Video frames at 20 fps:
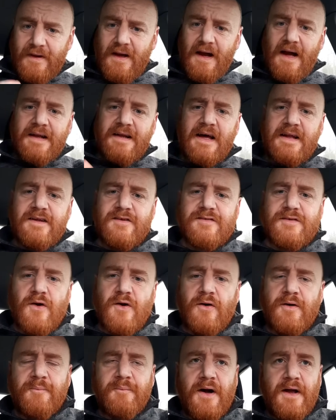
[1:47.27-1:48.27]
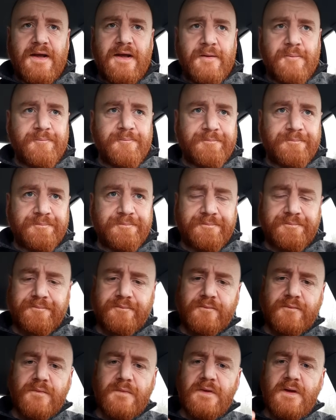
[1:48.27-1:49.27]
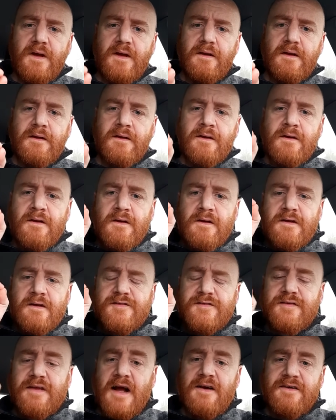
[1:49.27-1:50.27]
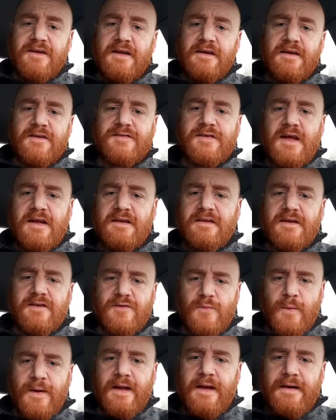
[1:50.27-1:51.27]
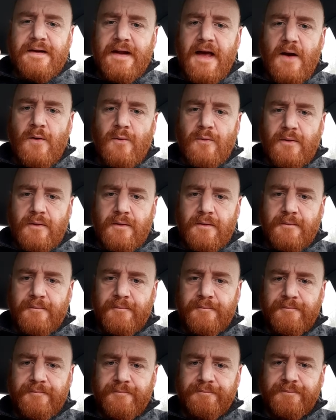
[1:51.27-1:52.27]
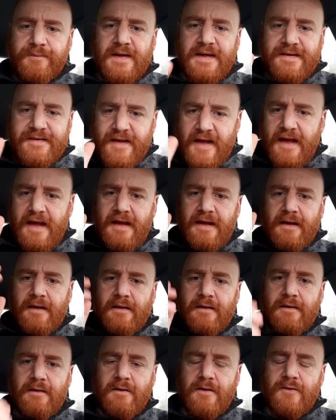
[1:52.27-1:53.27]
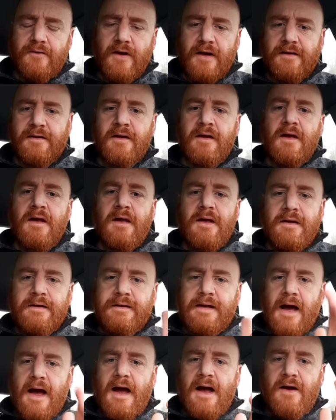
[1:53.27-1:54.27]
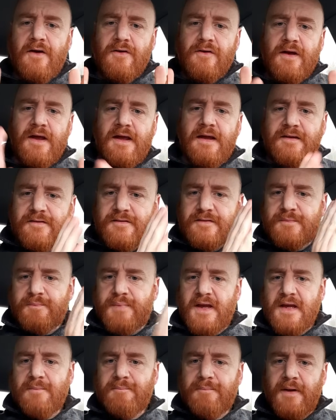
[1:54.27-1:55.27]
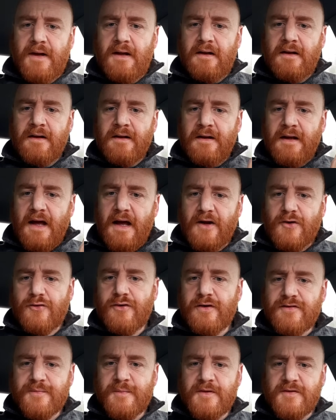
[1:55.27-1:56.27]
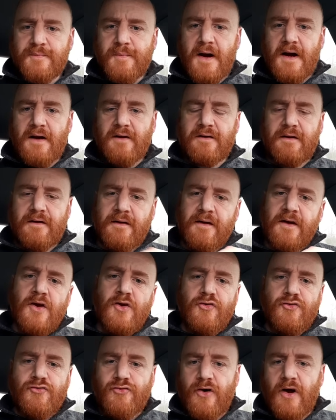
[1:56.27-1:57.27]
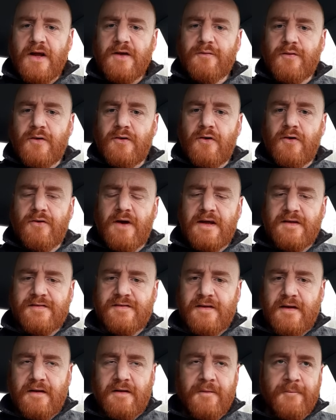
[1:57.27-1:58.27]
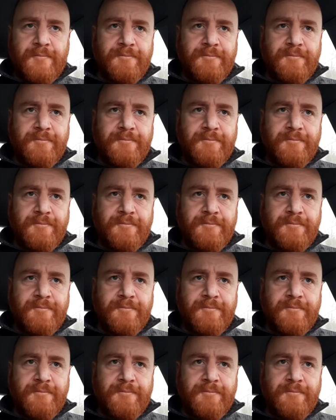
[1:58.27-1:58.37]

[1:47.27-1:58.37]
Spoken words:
And that is done by starting the sentence with a noun, a thing, right? Car hits people at Christmas market, driver arrested.